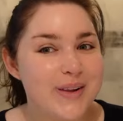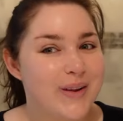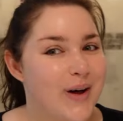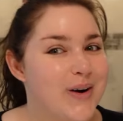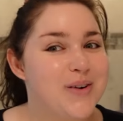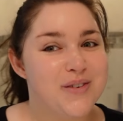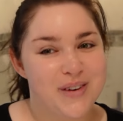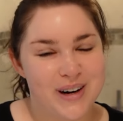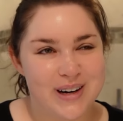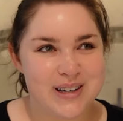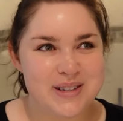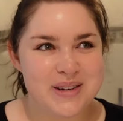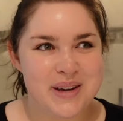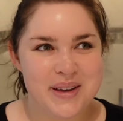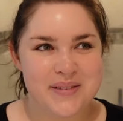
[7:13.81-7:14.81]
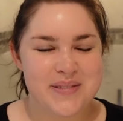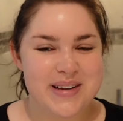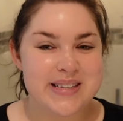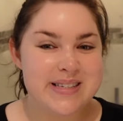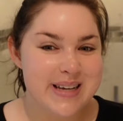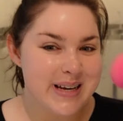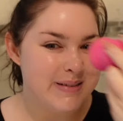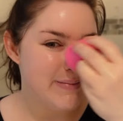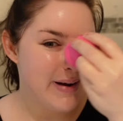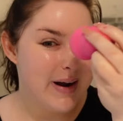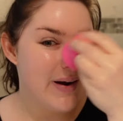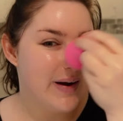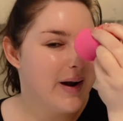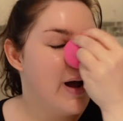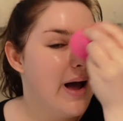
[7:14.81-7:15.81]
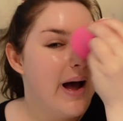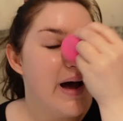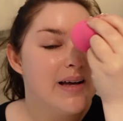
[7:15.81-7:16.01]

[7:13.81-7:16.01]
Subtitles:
lot of work to heal my skin barrier.